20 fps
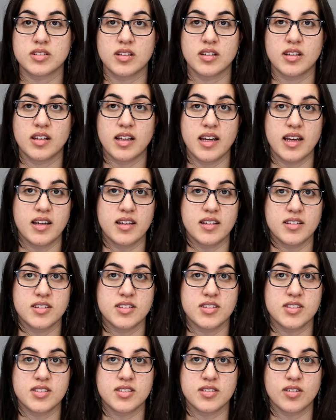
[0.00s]
land
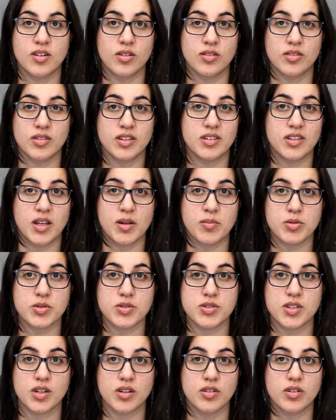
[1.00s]
is only
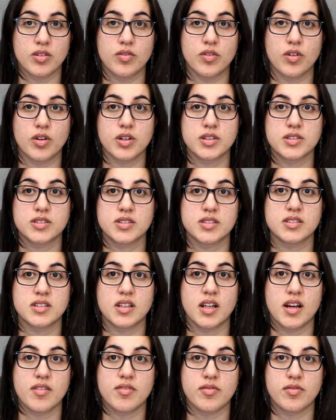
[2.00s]
10% of the forest is
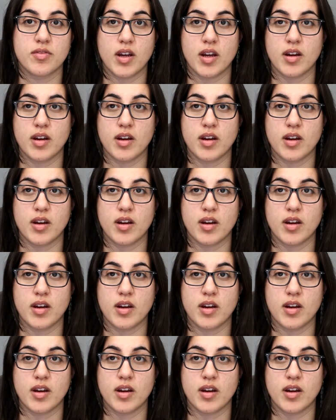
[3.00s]
left.